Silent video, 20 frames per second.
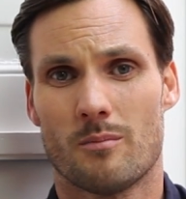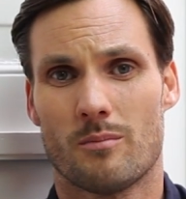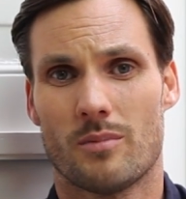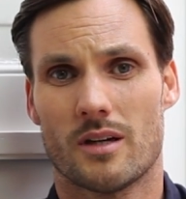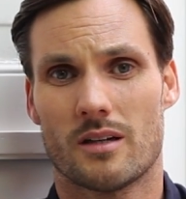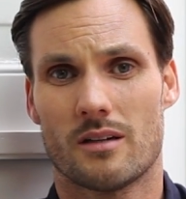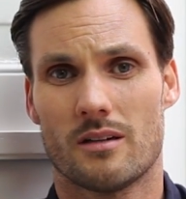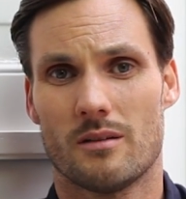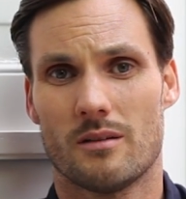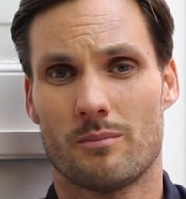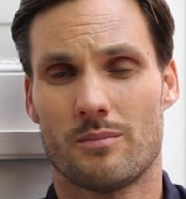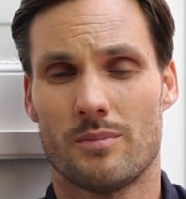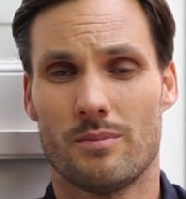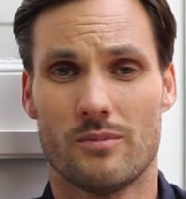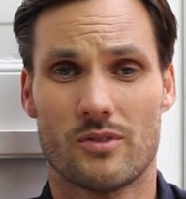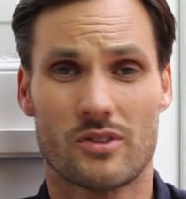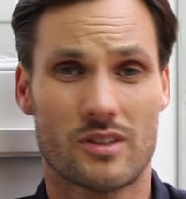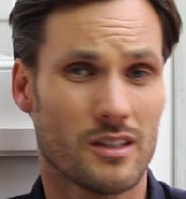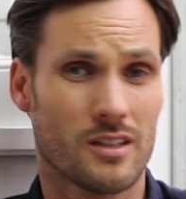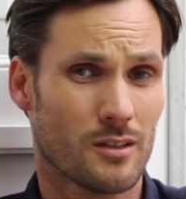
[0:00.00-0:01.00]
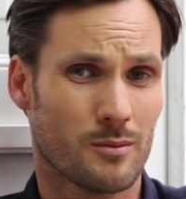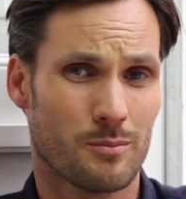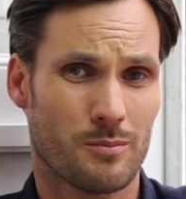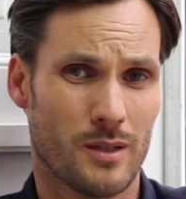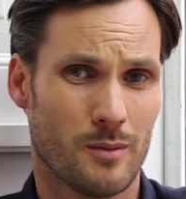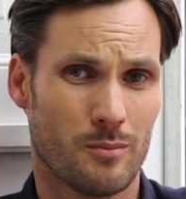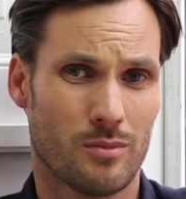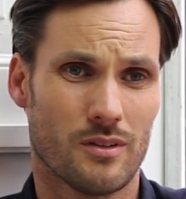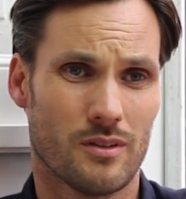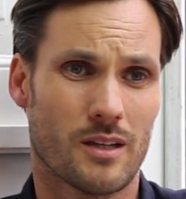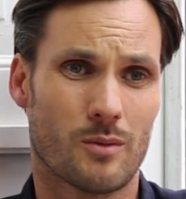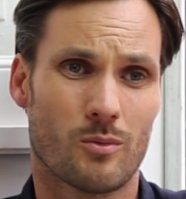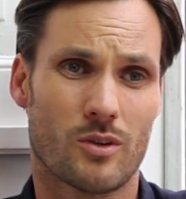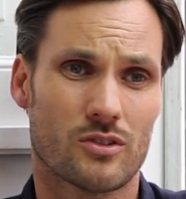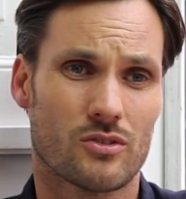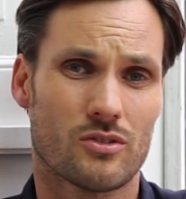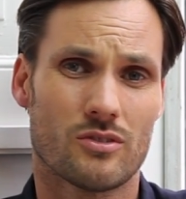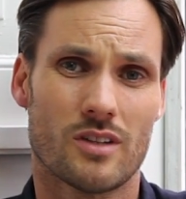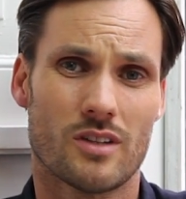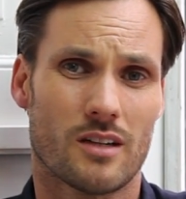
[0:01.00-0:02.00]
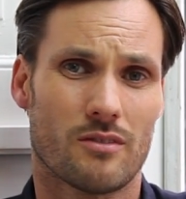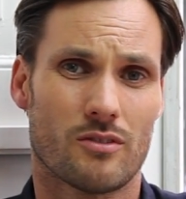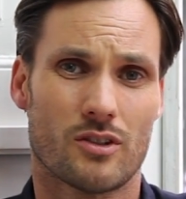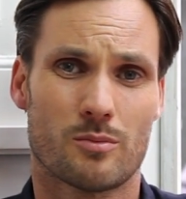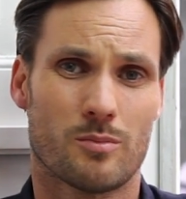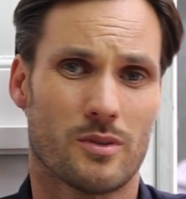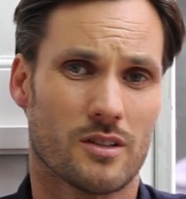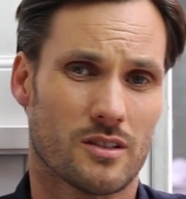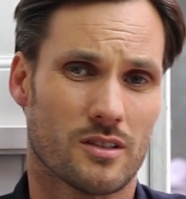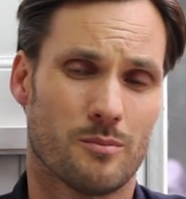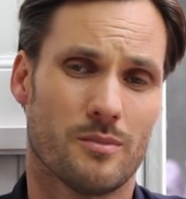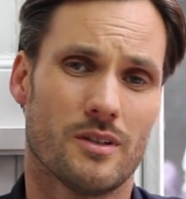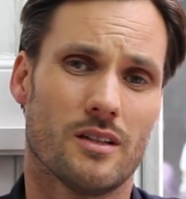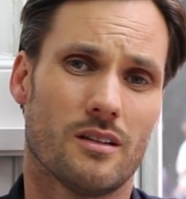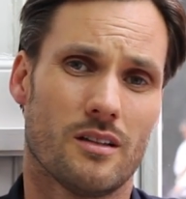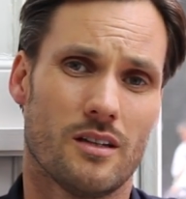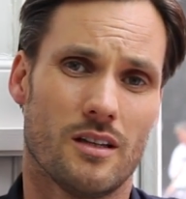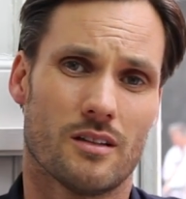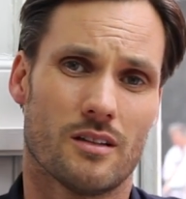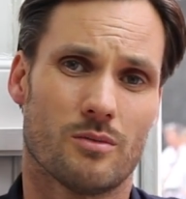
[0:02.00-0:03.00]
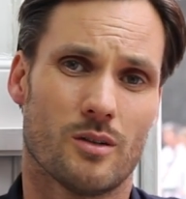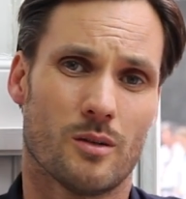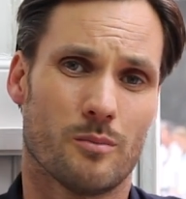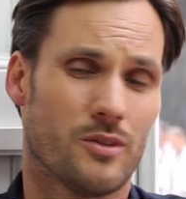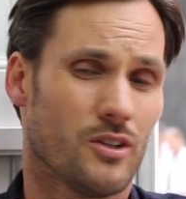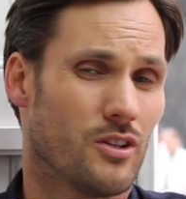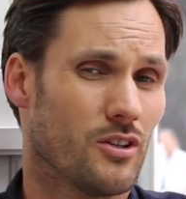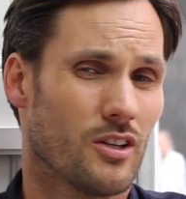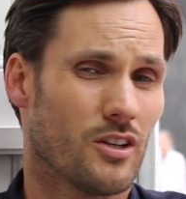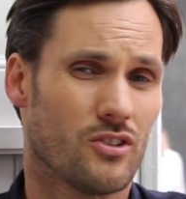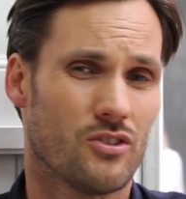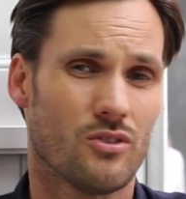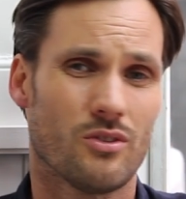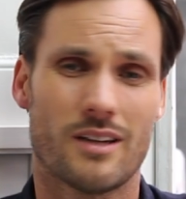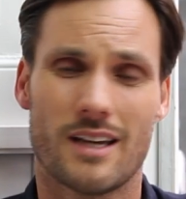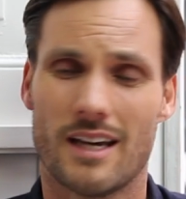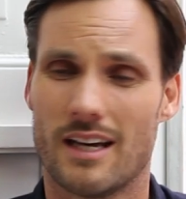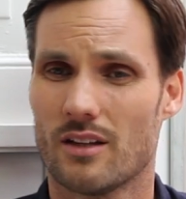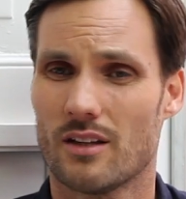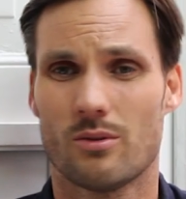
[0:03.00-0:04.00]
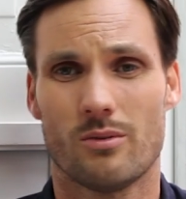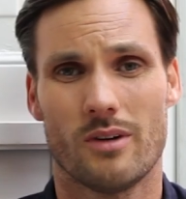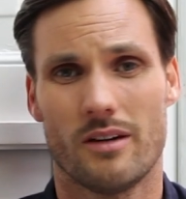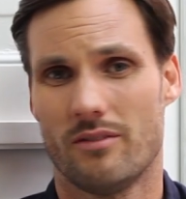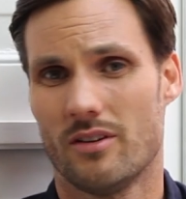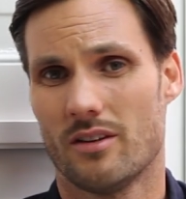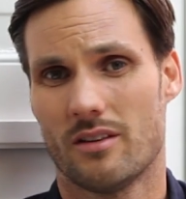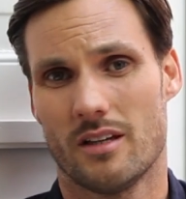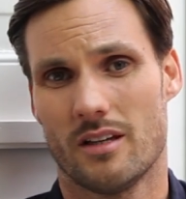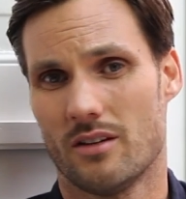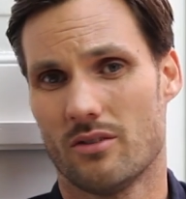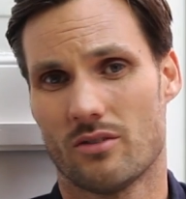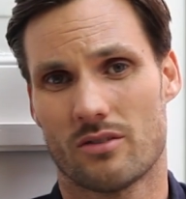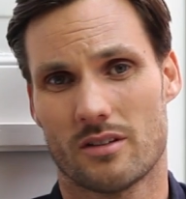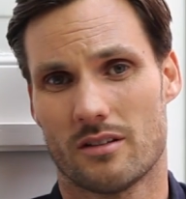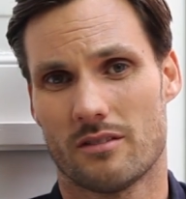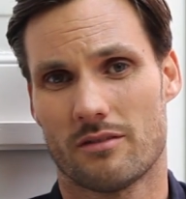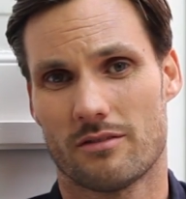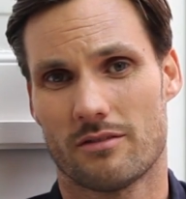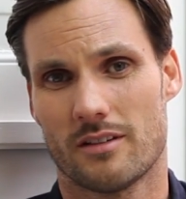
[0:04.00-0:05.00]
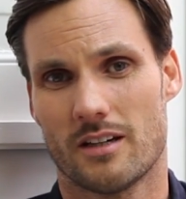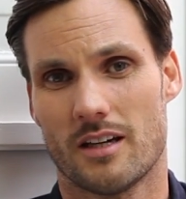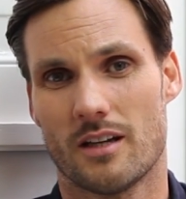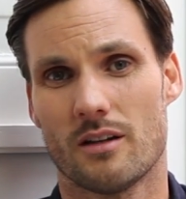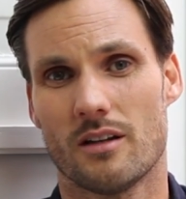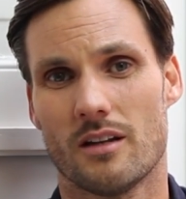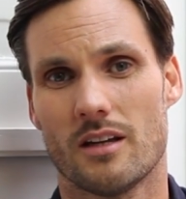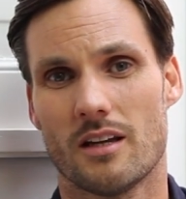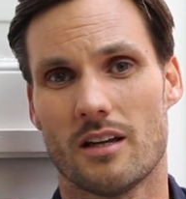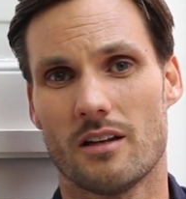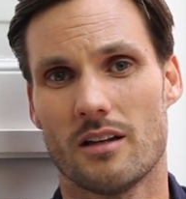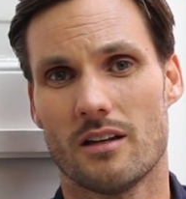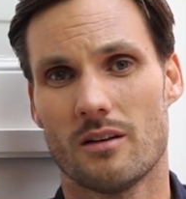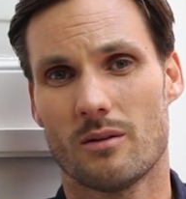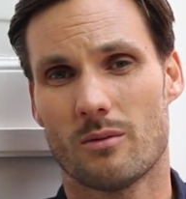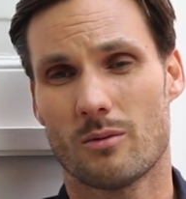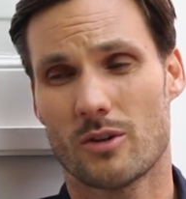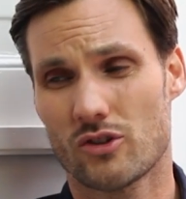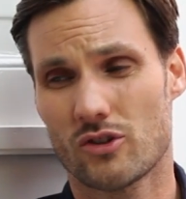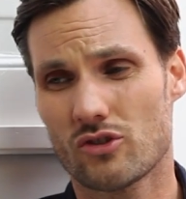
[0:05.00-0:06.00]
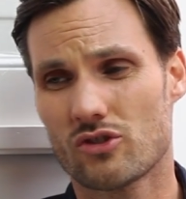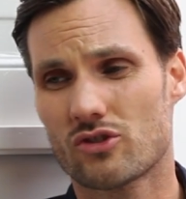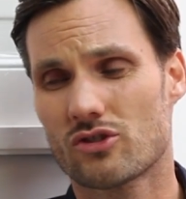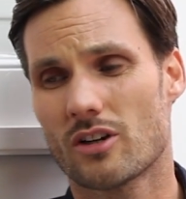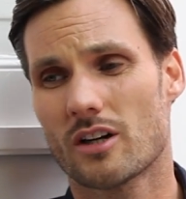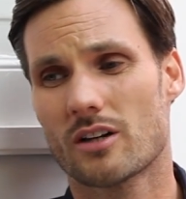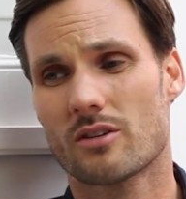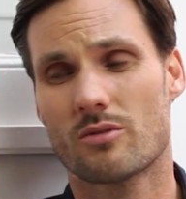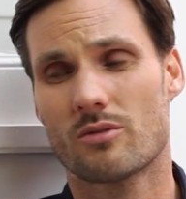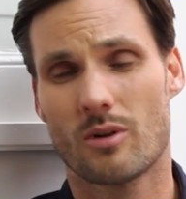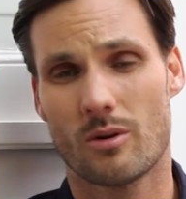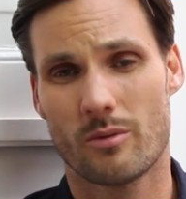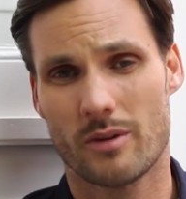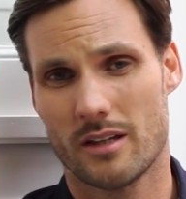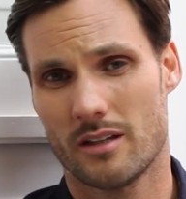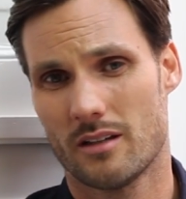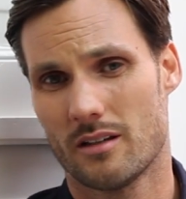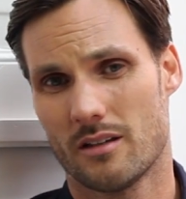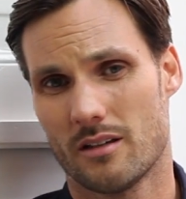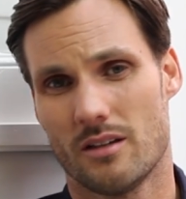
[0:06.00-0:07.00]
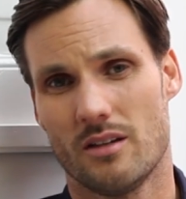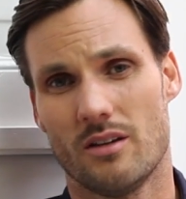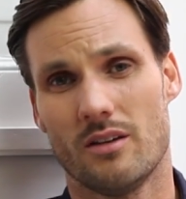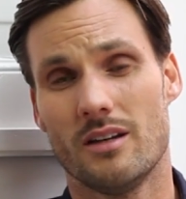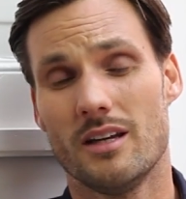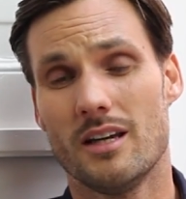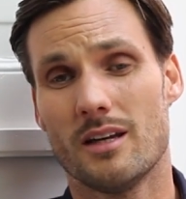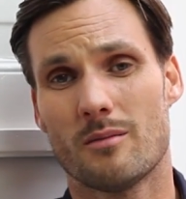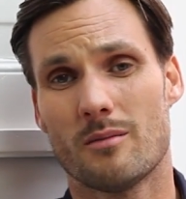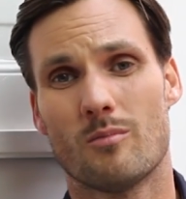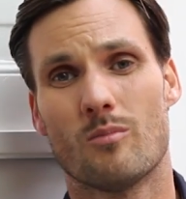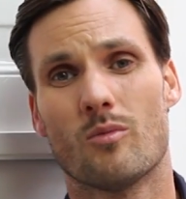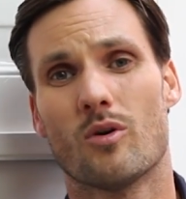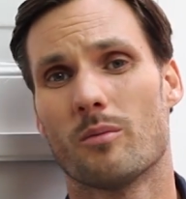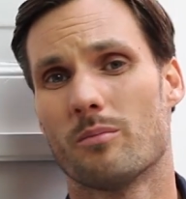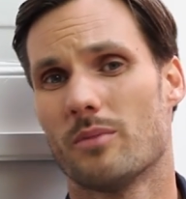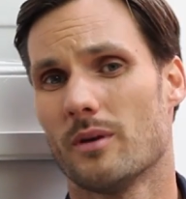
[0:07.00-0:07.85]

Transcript: but skilled people that want to take responsibility as well, because you can't do everything yourself. And once you start growing, you need more